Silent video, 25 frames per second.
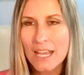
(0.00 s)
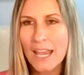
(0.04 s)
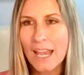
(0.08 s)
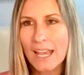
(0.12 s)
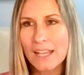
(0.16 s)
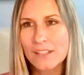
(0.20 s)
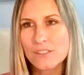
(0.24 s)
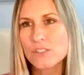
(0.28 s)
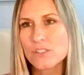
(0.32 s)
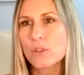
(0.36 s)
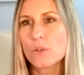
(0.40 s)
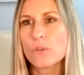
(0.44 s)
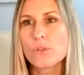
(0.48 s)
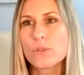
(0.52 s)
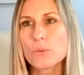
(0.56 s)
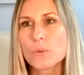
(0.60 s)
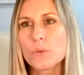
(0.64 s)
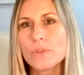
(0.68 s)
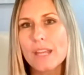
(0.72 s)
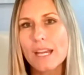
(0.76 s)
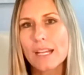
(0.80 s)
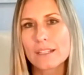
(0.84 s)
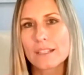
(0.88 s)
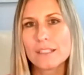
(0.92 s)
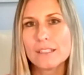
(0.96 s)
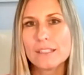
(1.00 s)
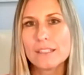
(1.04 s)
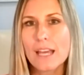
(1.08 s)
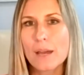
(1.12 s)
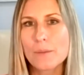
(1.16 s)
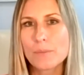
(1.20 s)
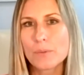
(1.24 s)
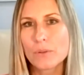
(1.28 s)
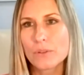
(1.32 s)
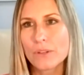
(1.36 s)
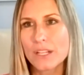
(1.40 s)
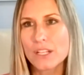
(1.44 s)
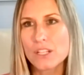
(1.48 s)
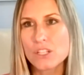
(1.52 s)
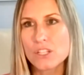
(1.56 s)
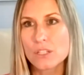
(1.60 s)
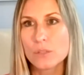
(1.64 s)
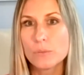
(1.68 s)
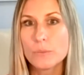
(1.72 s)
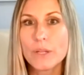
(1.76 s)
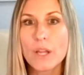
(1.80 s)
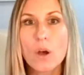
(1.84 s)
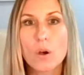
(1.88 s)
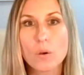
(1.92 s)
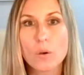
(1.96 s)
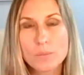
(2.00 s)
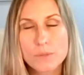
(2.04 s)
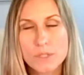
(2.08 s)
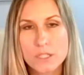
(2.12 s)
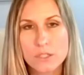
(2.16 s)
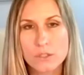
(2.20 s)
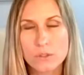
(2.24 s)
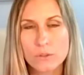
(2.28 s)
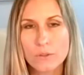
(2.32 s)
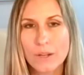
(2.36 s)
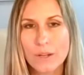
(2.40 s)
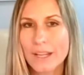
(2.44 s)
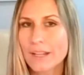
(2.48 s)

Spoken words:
And so through that collaboration, we hope to